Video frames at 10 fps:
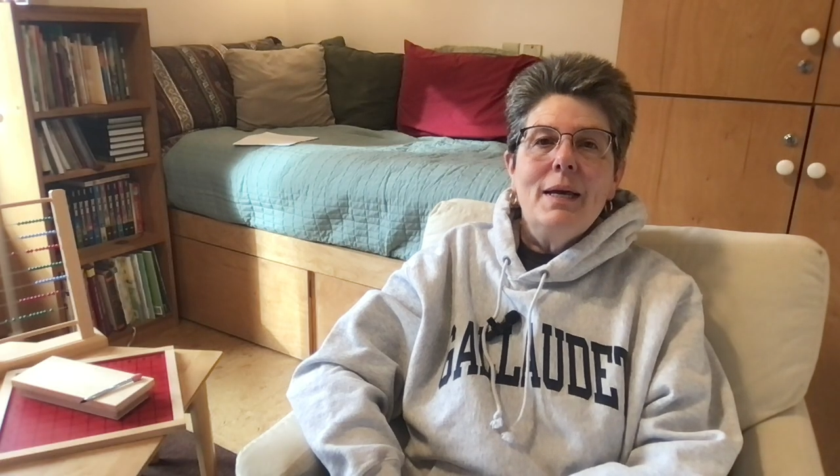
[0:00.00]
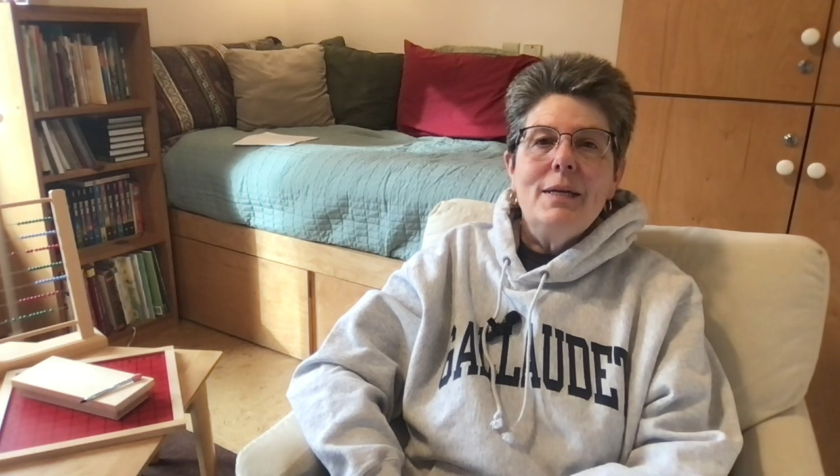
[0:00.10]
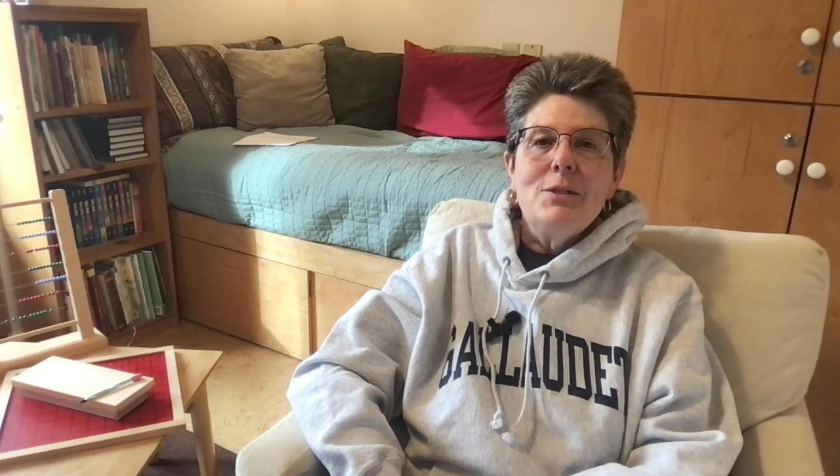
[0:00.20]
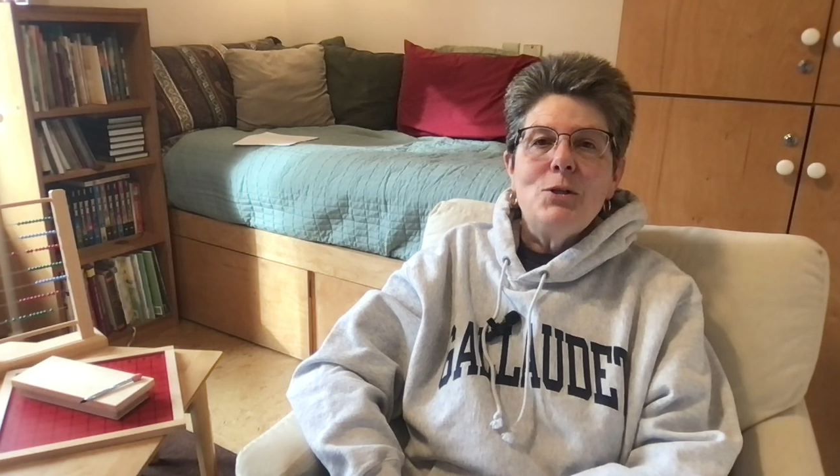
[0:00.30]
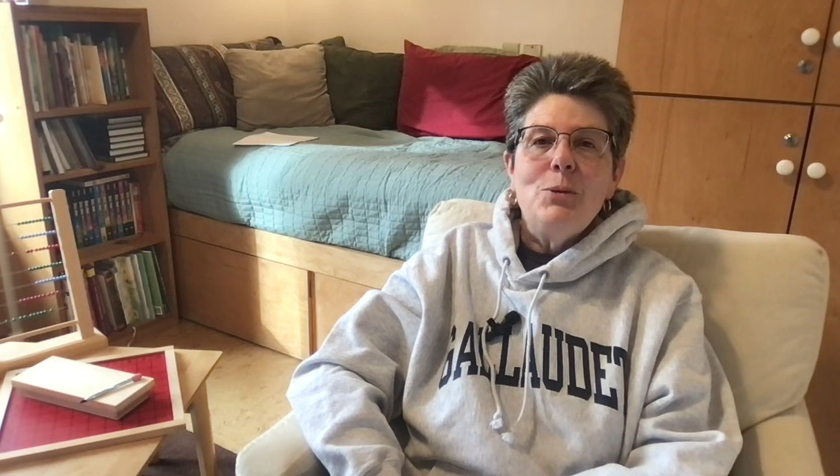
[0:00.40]

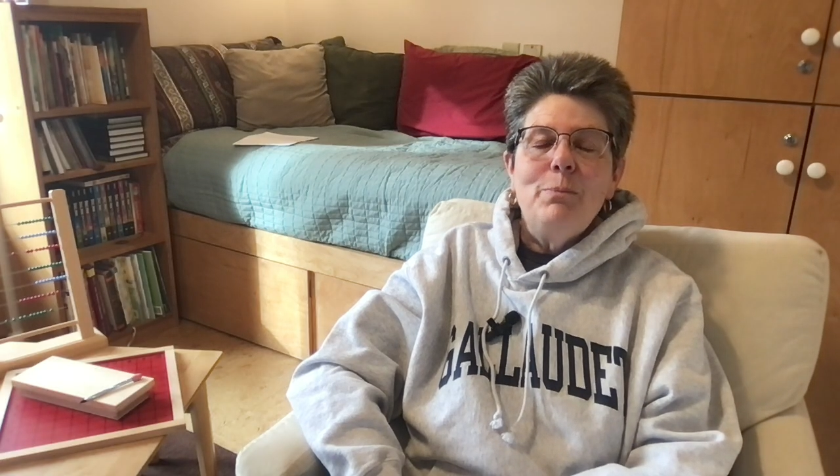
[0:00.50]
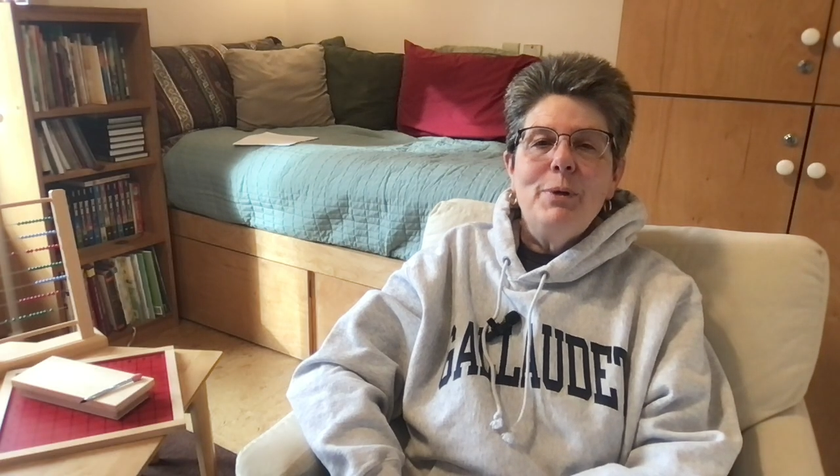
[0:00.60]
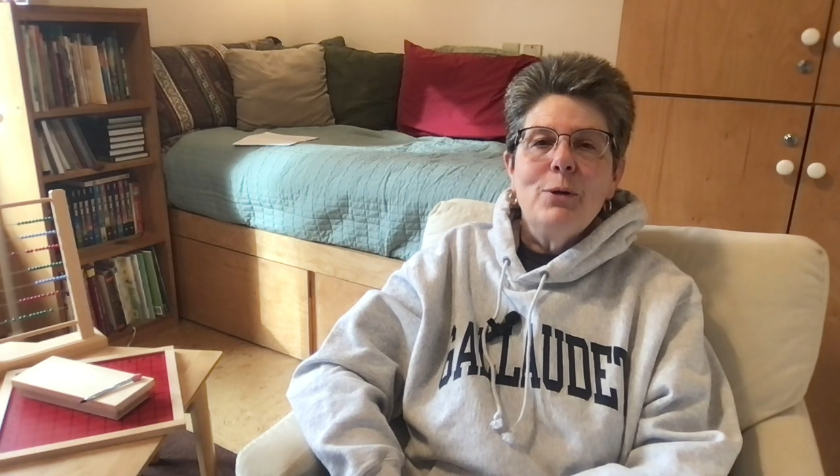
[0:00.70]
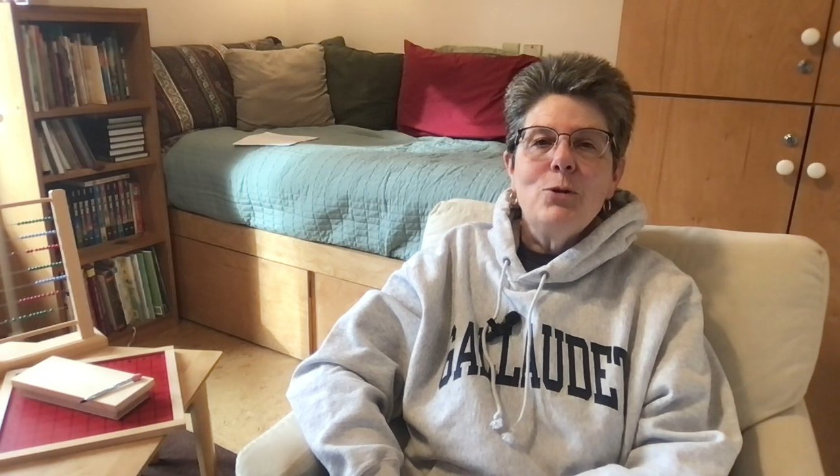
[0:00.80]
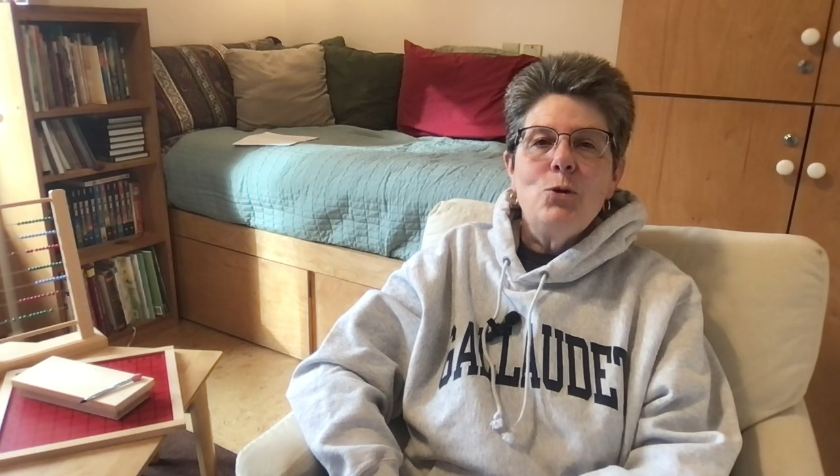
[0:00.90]
is to
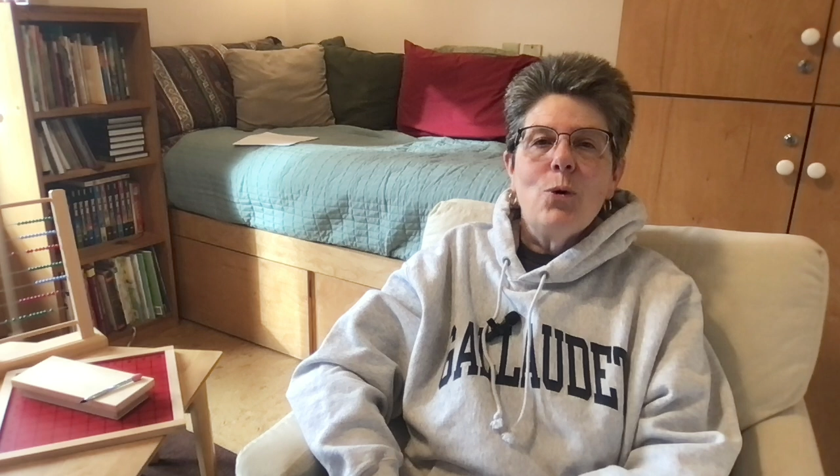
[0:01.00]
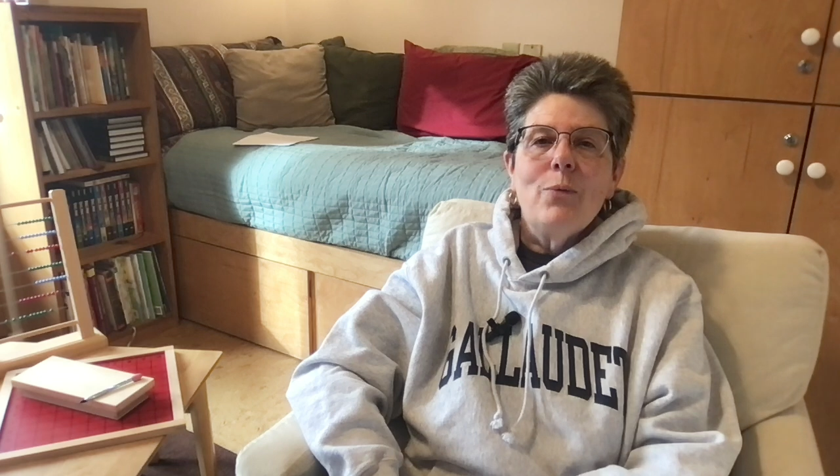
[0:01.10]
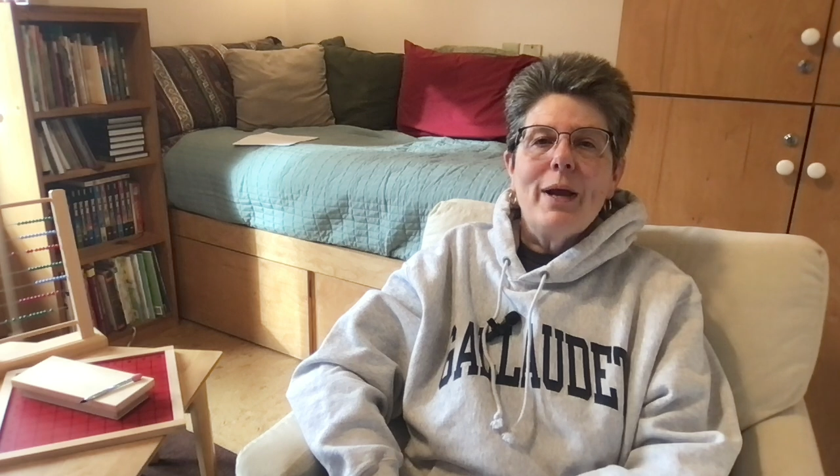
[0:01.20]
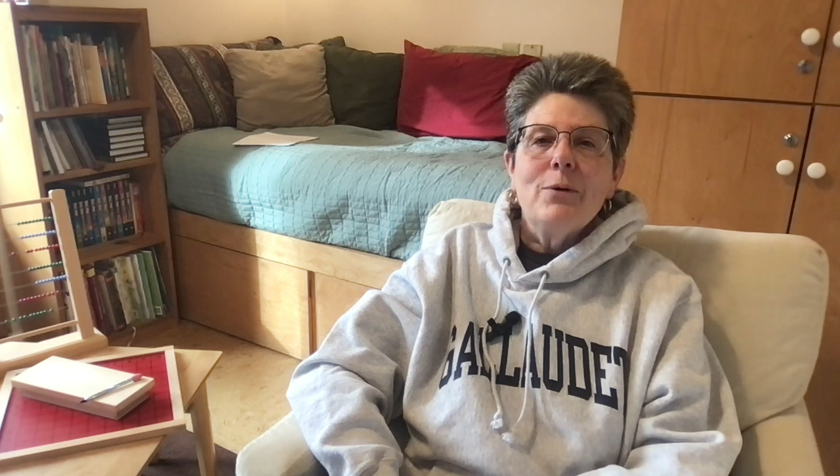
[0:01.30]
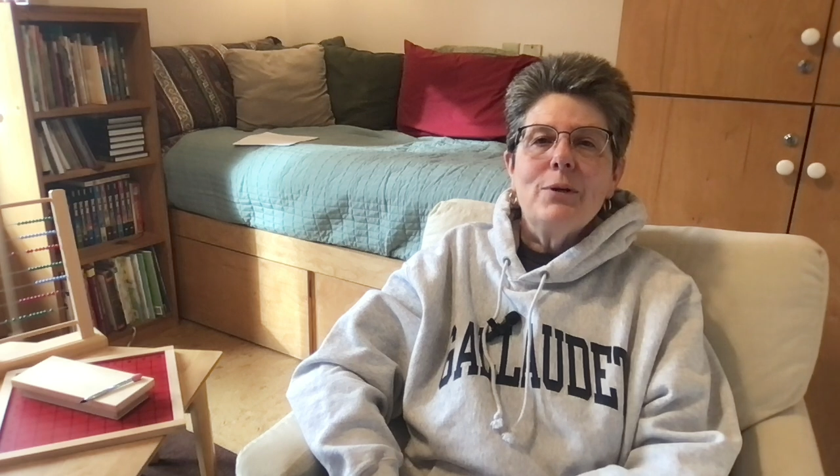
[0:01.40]
build your
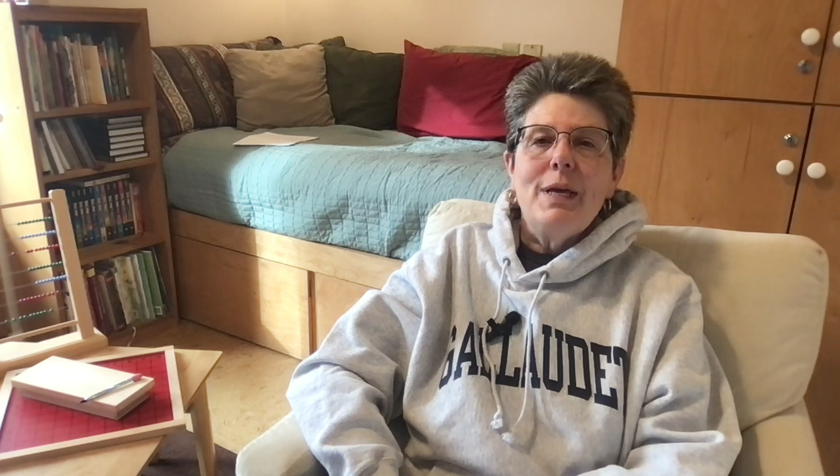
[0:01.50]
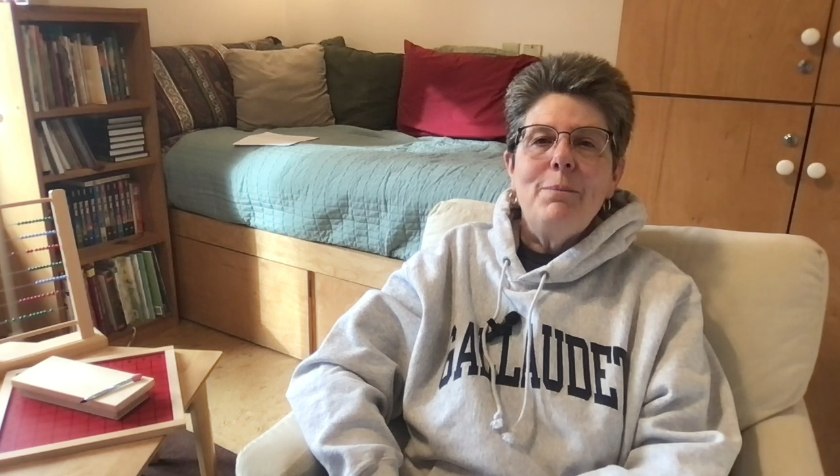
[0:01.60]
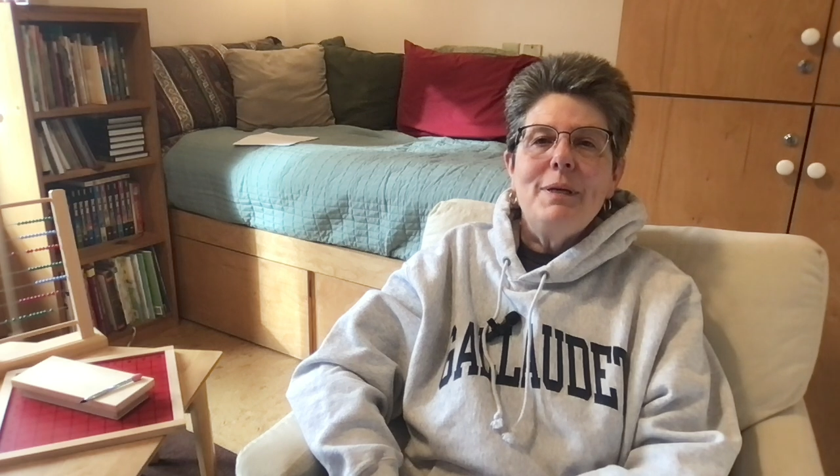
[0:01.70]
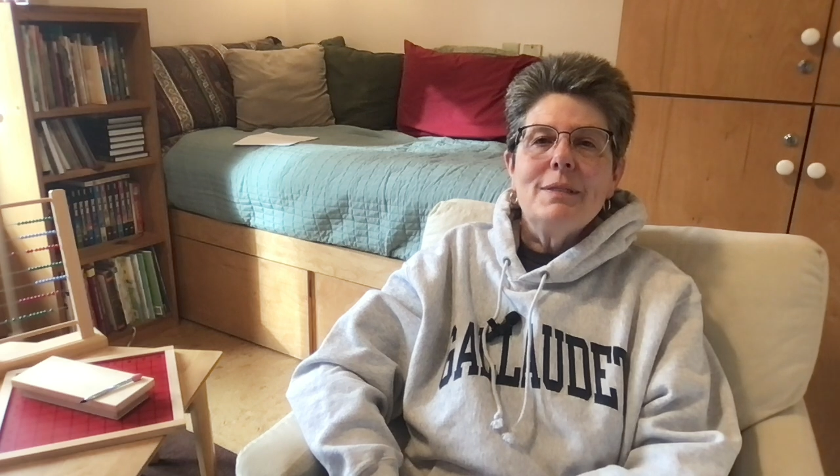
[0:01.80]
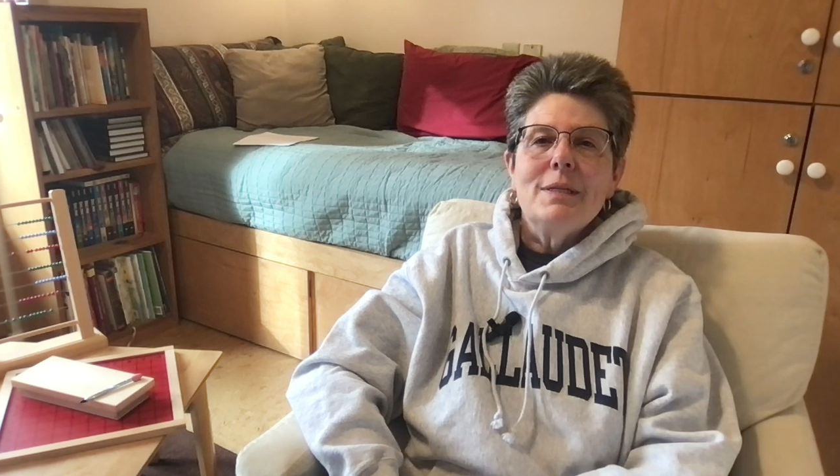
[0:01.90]

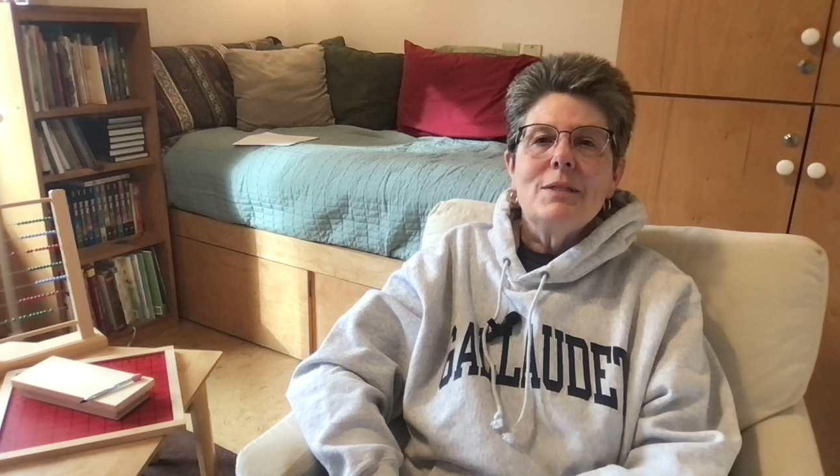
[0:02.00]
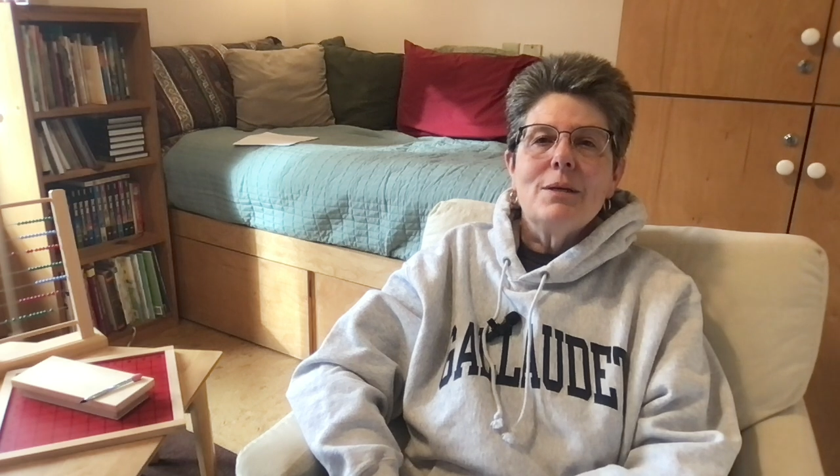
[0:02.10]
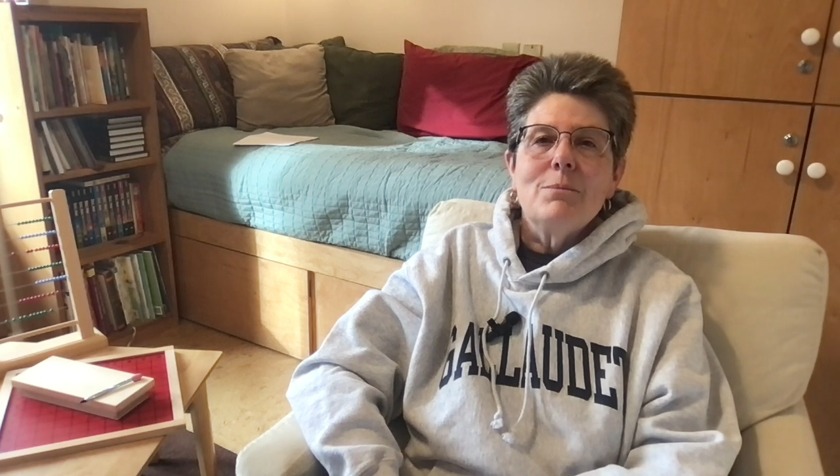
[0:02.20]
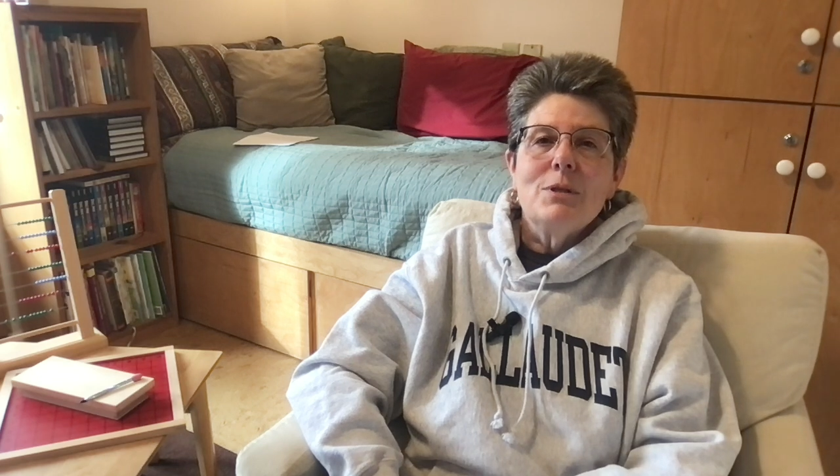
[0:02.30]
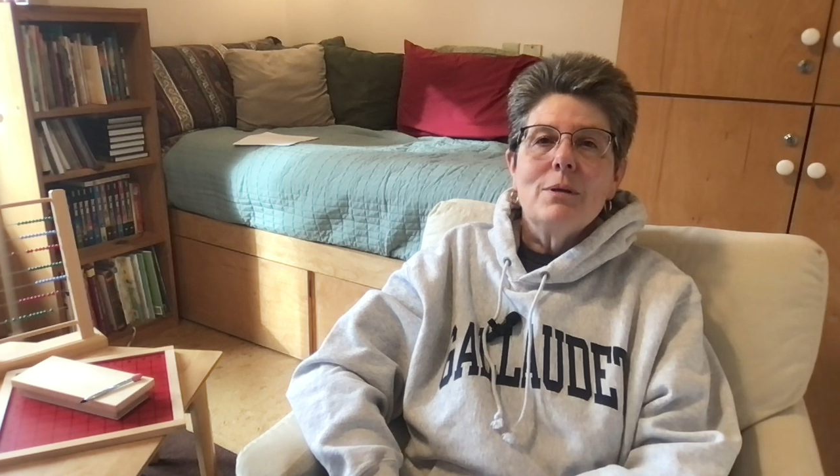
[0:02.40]
record-keeping
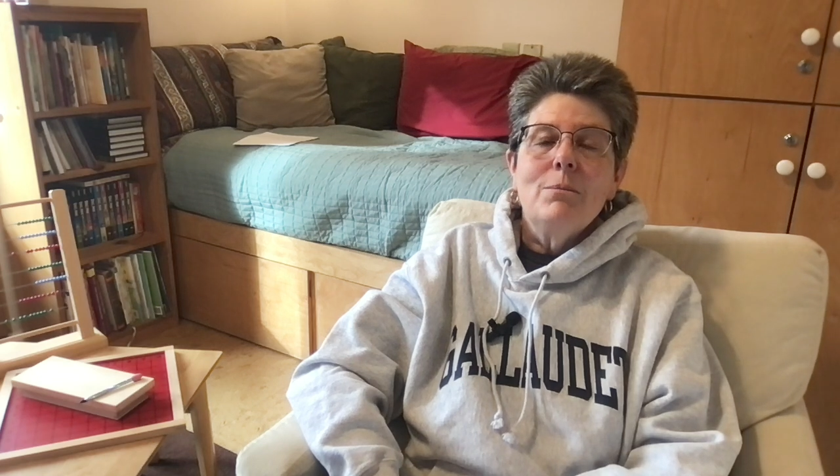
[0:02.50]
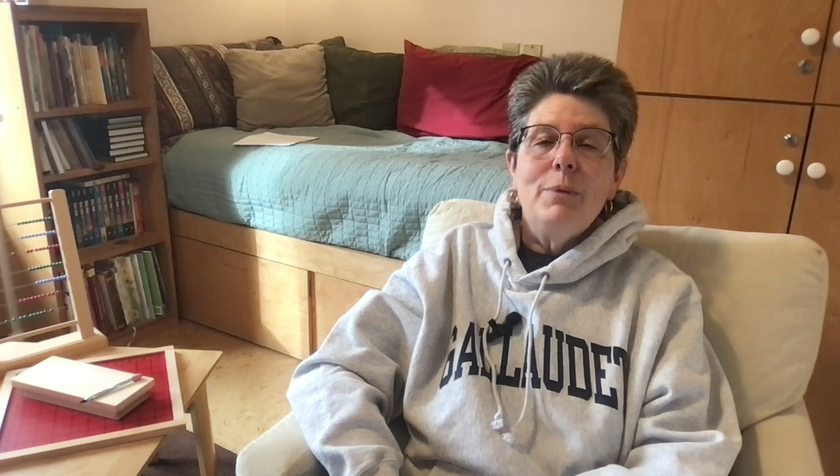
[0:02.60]
systems